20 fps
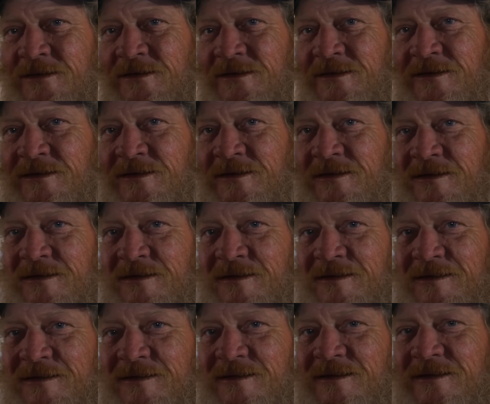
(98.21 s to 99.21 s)
Well, thank you
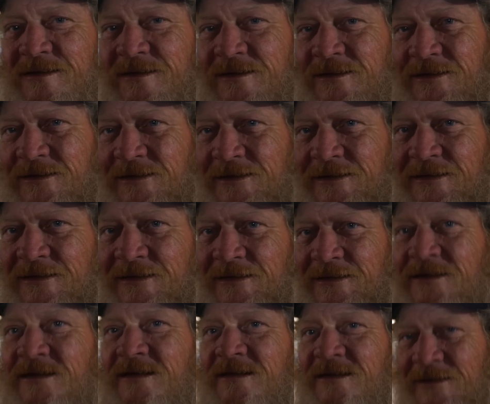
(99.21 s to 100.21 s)
very much for talking to
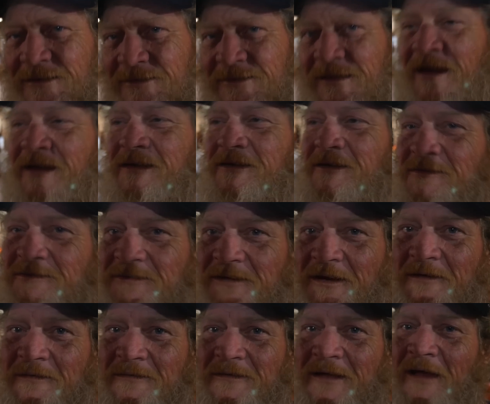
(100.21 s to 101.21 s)
me. Thank you,
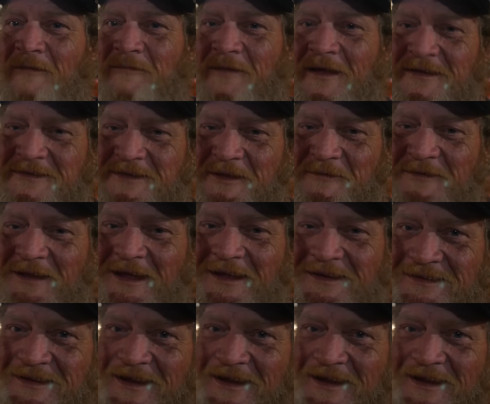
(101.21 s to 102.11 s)
sir. God bless. Have a nice